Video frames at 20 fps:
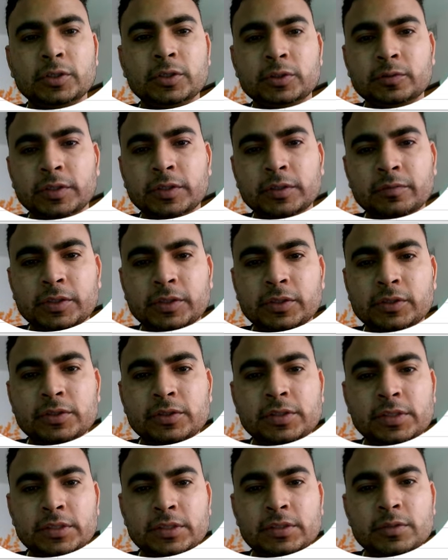It will not work
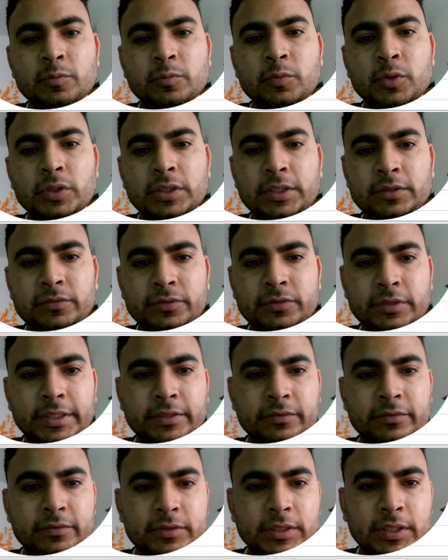because it's more than
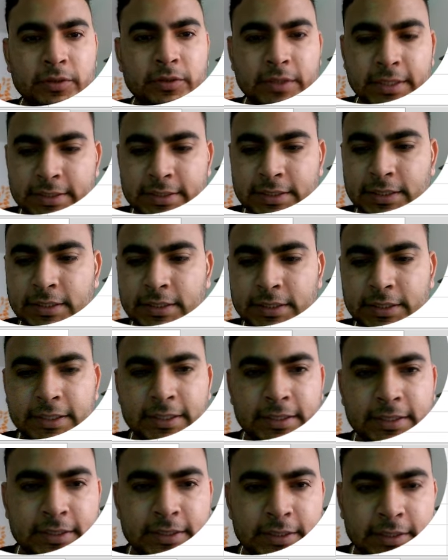5. Now less
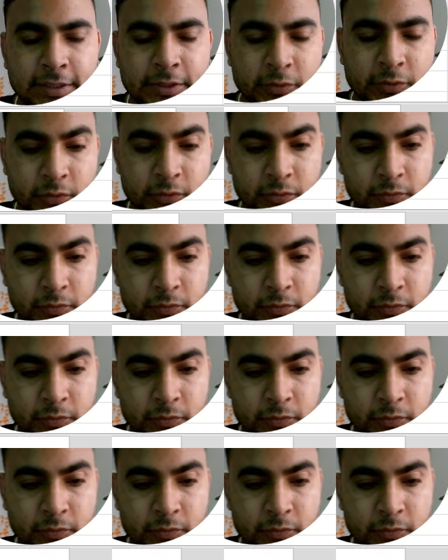than 3,